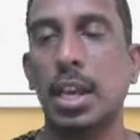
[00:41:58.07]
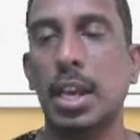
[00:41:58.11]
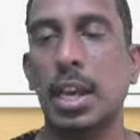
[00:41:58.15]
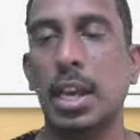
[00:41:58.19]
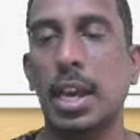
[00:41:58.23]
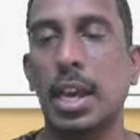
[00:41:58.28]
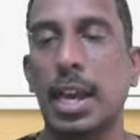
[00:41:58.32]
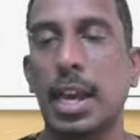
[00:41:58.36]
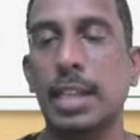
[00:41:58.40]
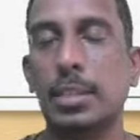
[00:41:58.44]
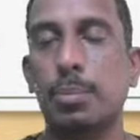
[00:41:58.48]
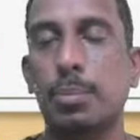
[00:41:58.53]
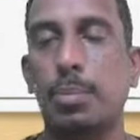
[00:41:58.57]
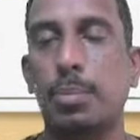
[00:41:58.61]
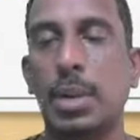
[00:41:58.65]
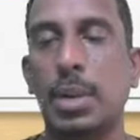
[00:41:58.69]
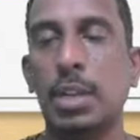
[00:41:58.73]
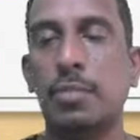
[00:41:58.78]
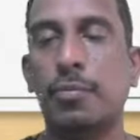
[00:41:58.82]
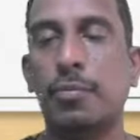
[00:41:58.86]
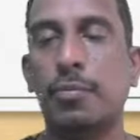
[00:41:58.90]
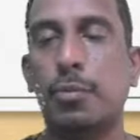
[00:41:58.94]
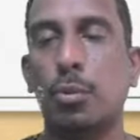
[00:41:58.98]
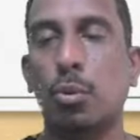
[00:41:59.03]
As
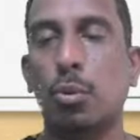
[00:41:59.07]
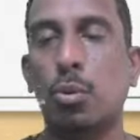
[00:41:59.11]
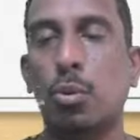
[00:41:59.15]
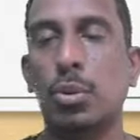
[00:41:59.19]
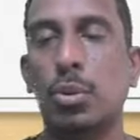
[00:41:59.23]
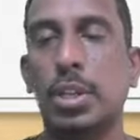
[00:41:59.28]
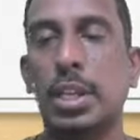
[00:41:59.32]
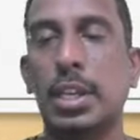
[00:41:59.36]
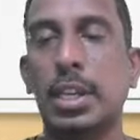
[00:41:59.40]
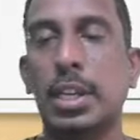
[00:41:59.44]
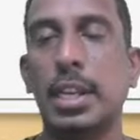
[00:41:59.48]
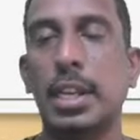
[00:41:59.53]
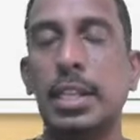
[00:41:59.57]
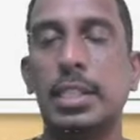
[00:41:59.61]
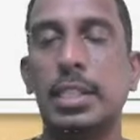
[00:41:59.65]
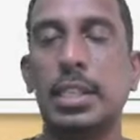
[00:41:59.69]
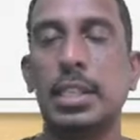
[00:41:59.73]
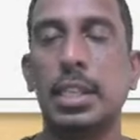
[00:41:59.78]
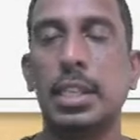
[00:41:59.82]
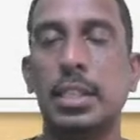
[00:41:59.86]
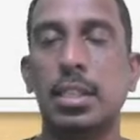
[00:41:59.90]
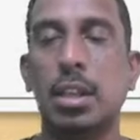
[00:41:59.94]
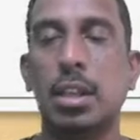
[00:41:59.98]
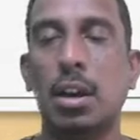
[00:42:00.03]
blood flow
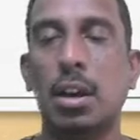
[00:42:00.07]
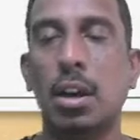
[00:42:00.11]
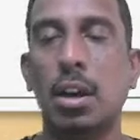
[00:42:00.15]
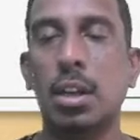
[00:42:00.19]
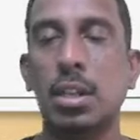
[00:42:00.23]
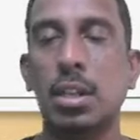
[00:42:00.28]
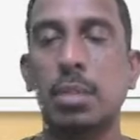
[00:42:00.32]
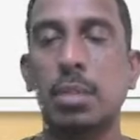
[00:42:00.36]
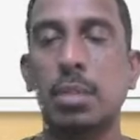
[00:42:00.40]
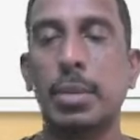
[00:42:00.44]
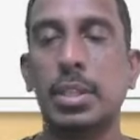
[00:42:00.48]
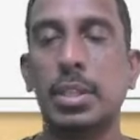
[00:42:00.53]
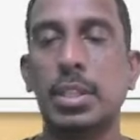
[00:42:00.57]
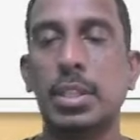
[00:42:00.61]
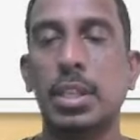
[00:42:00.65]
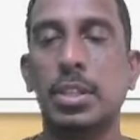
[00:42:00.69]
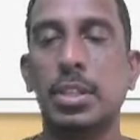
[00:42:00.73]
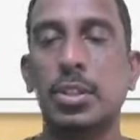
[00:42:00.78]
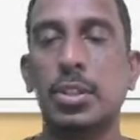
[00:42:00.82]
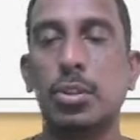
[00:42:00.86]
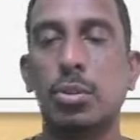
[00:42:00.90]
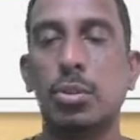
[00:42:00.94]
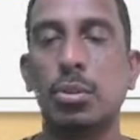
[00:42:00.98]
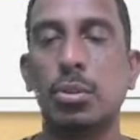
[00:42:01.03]
decreases, heart
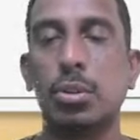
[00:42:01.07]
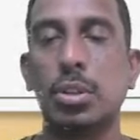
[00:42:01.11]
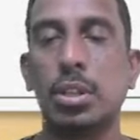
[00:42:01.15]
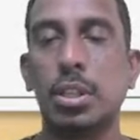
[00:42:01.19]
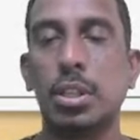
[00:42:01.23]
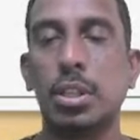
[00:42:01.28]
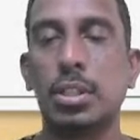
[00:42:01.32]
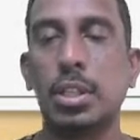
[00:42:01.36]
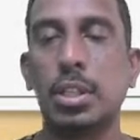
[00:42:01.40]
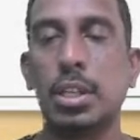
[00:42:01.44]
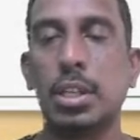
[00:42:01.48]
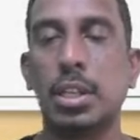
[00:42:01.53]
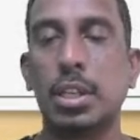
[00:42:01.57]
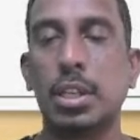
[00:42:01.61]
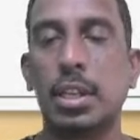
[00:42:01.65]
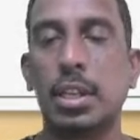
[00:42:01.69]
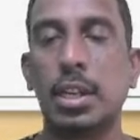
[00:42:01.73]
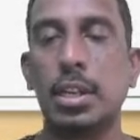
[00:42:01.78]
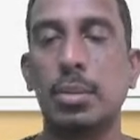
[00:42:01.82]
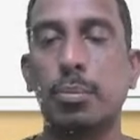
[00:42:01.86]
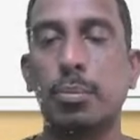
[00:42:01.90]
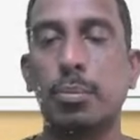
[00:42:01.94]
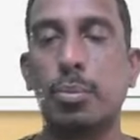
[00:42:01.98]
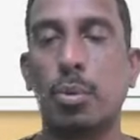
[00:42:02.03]
muscles doesn't
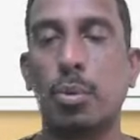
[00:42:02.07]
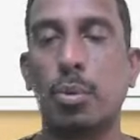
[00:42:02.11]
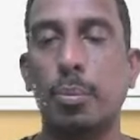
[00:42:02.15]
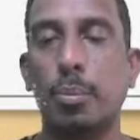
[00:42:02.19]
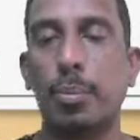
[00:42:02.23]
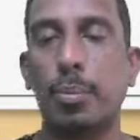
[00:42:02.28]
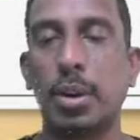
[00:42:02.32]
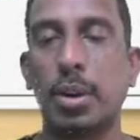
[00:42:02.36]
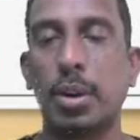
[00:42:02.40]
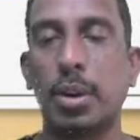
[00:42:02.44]
get proper